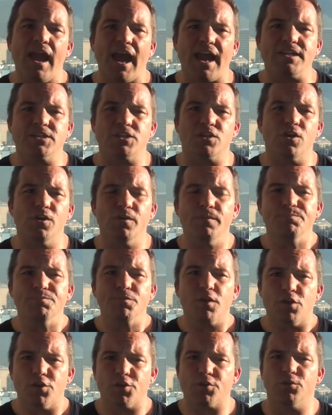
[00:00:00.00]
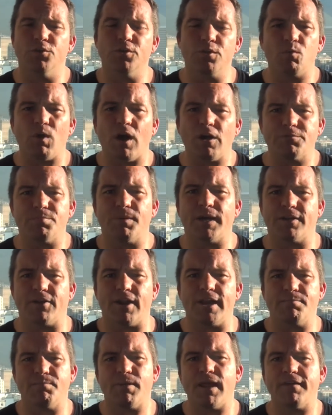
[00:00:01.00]
And so, through the Wealth
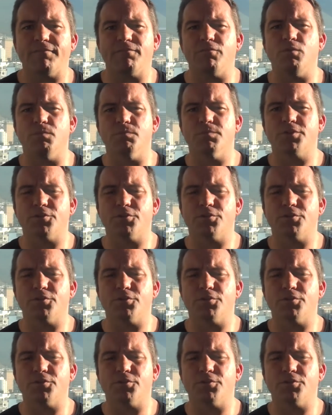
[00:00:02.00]
Migrate platform,